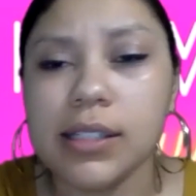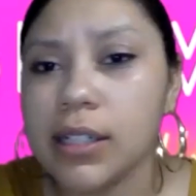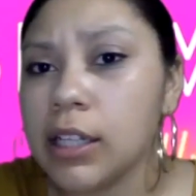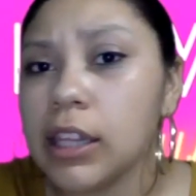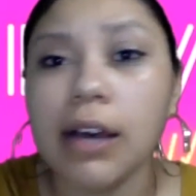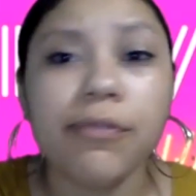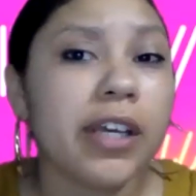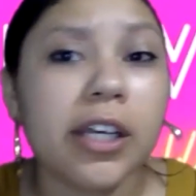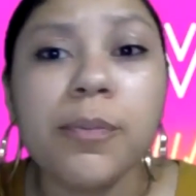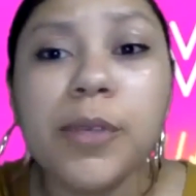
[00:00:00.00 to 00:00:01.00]
a loving
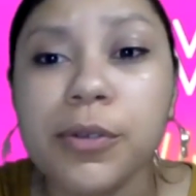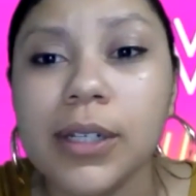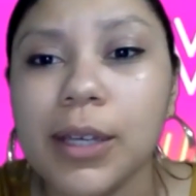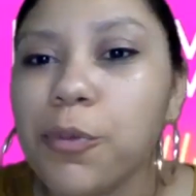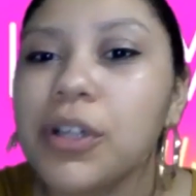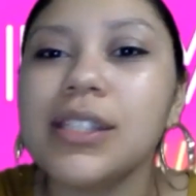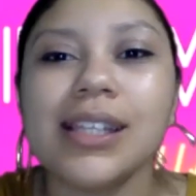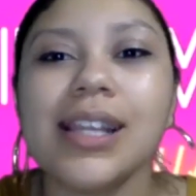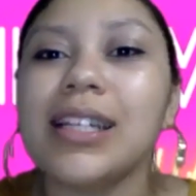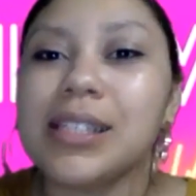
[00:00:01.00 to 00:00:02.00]
community? What's it
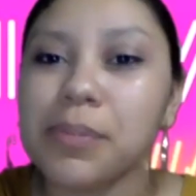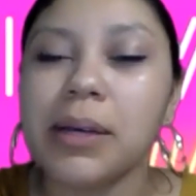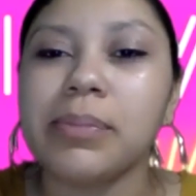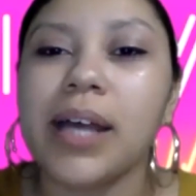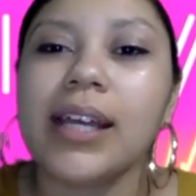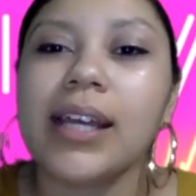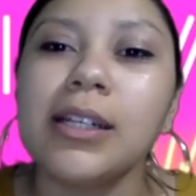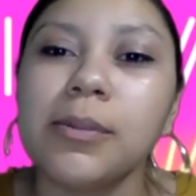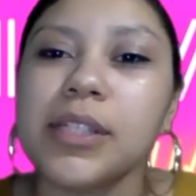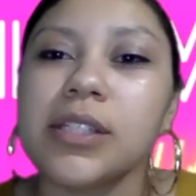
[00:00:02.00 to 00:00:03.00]
like to be a Black
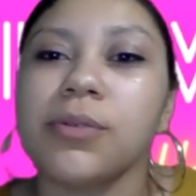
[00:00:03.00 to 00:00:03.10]
cannabis owner?